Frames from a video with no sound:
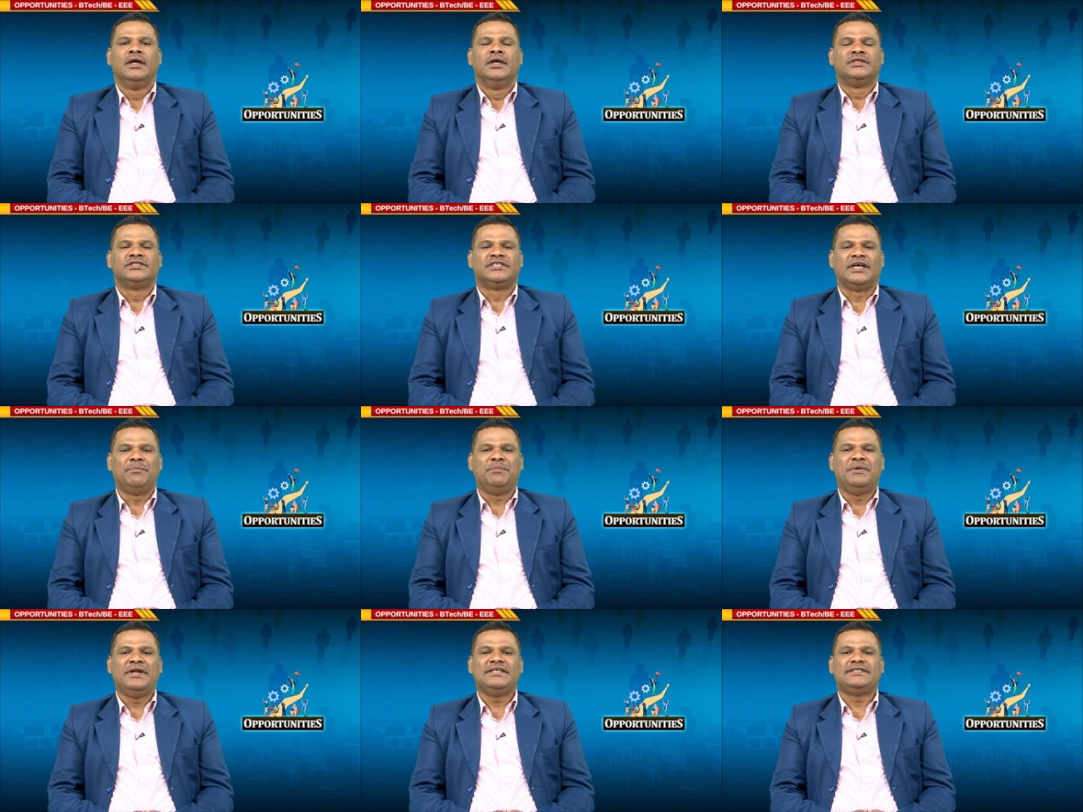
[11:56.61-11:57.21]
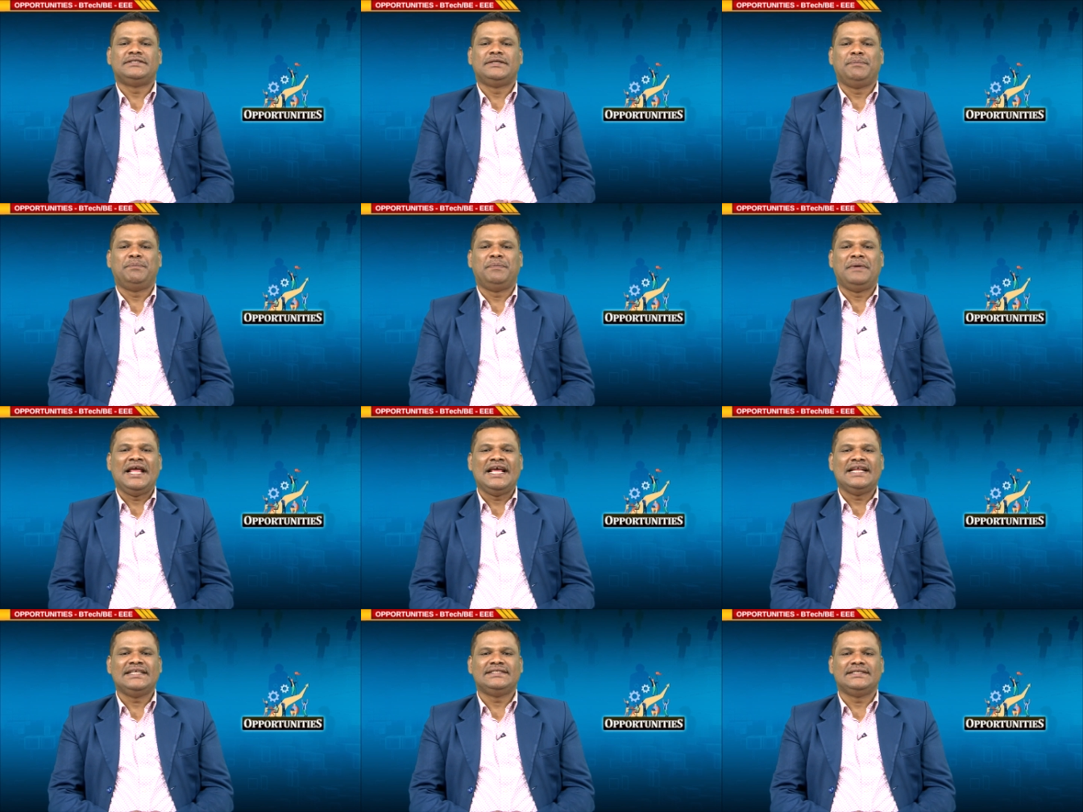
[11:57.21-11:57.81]

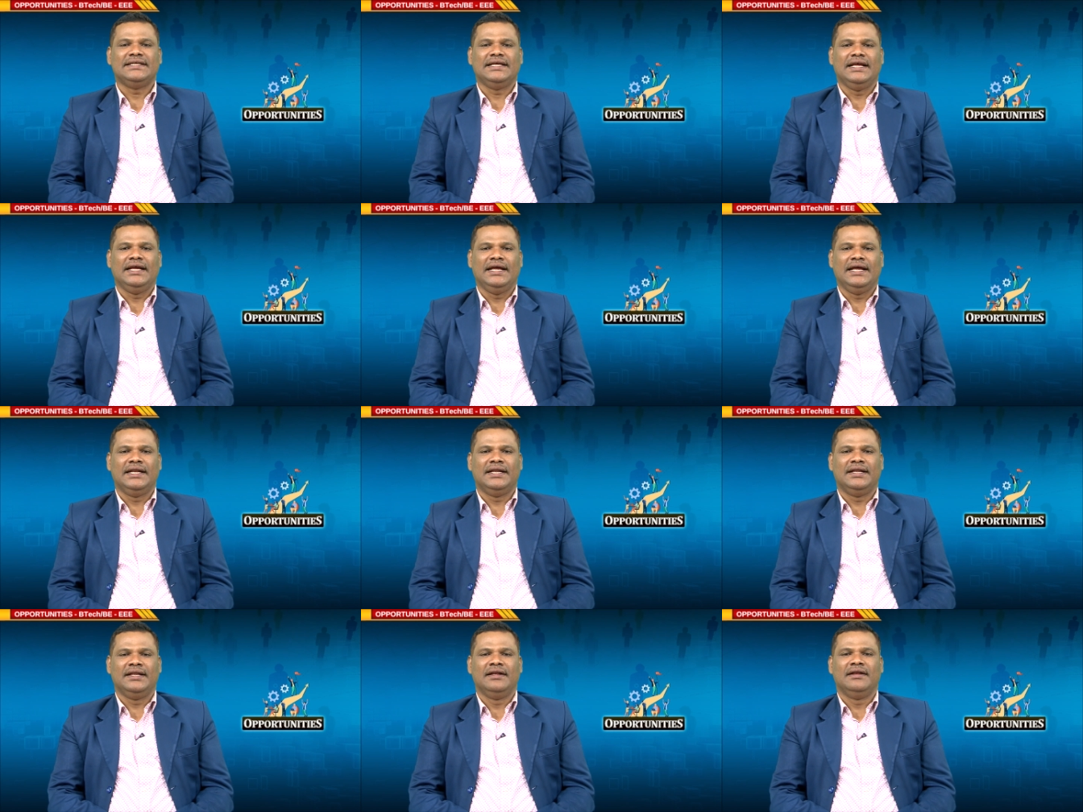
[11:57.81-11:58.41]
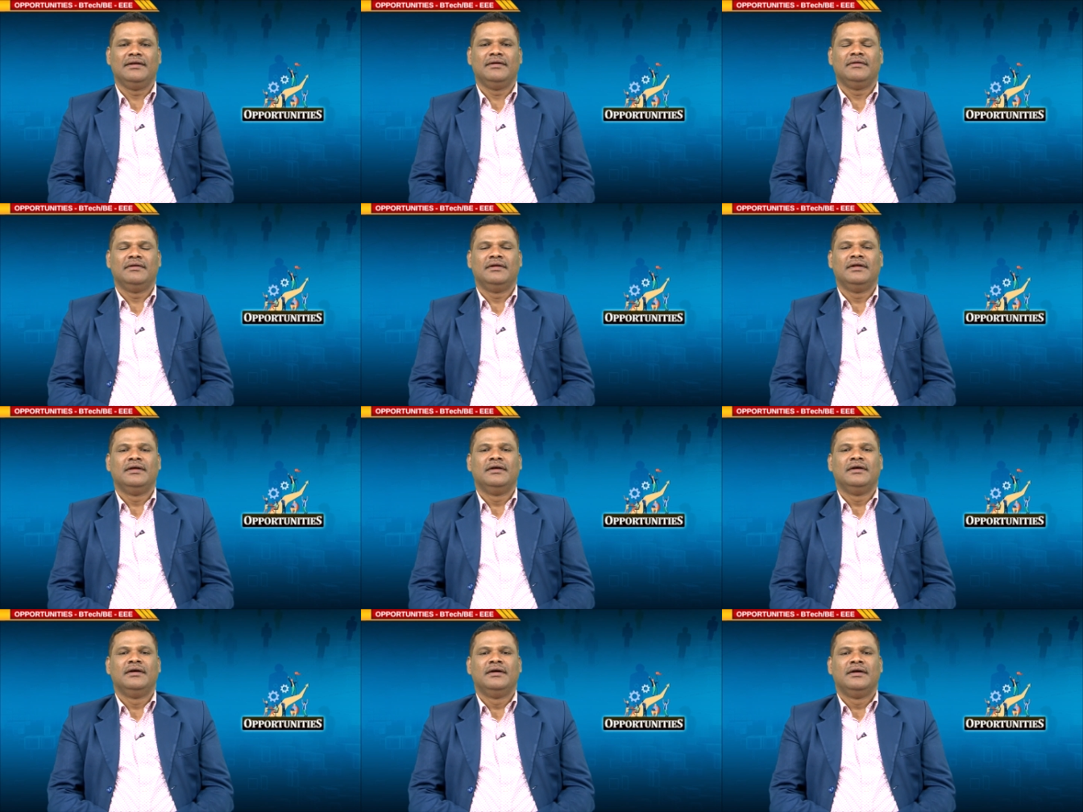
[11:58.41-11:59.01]
Subdisciplines in
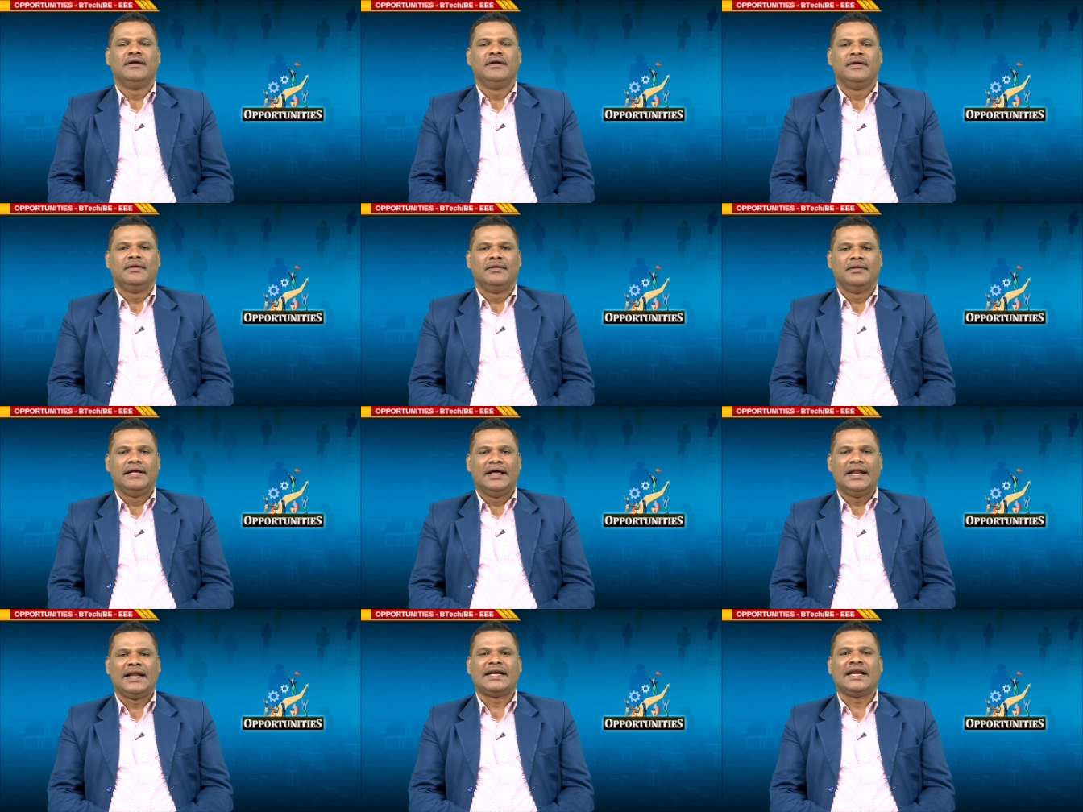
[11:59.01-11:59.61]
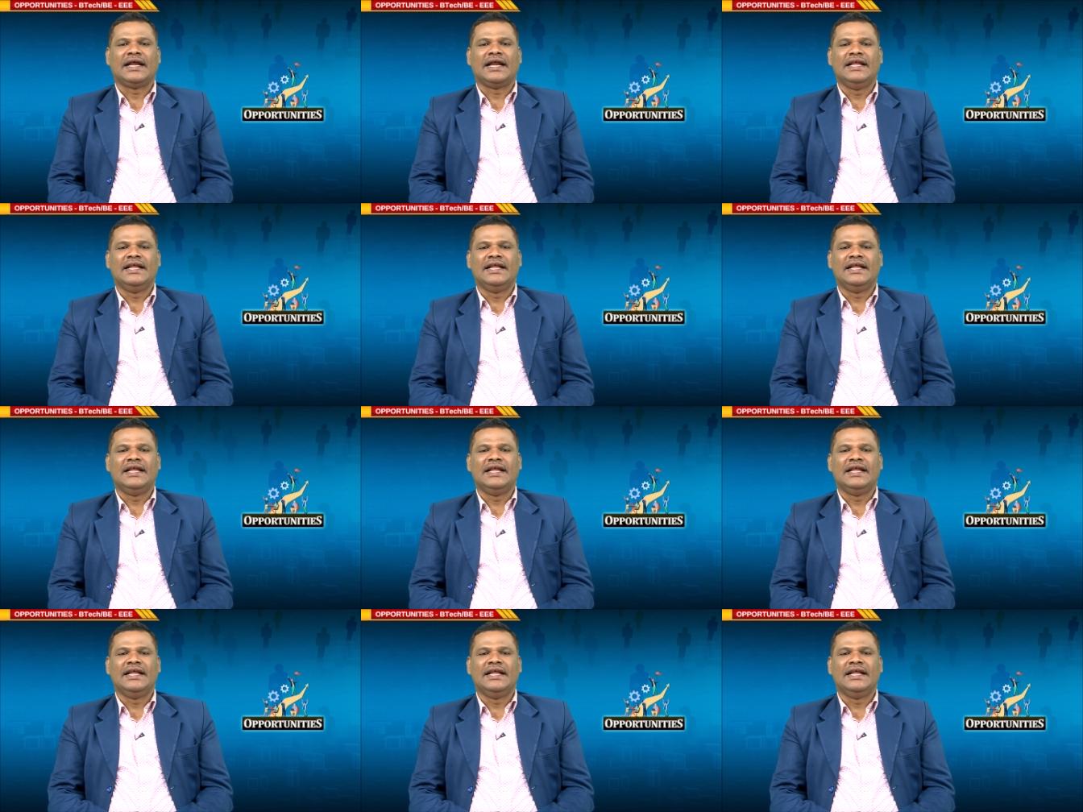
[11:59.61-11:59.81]
electrical